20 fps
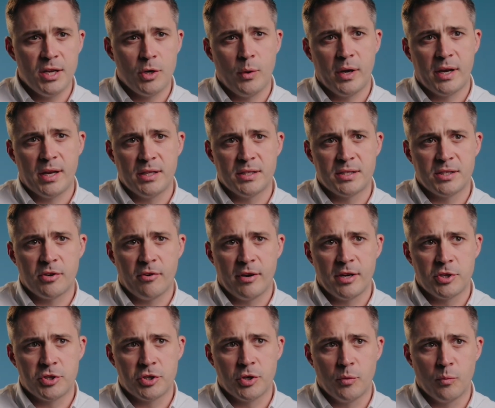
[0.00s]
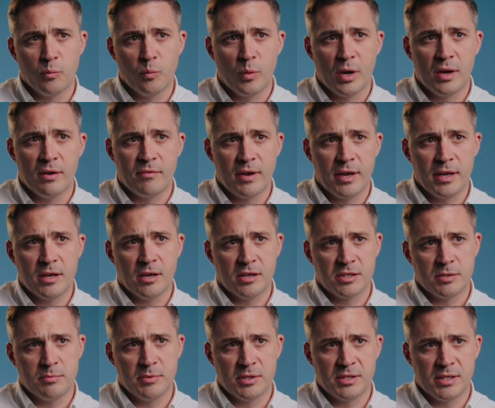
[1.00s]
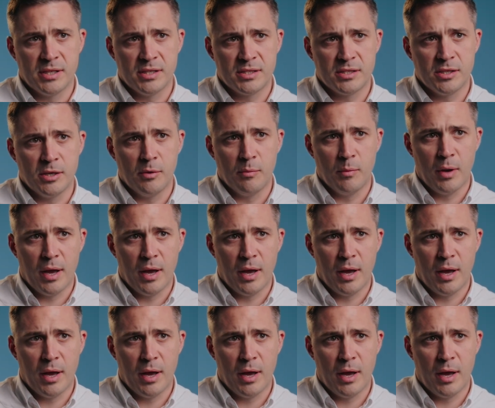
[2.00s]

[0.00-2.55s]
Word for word: quick integration with a customer system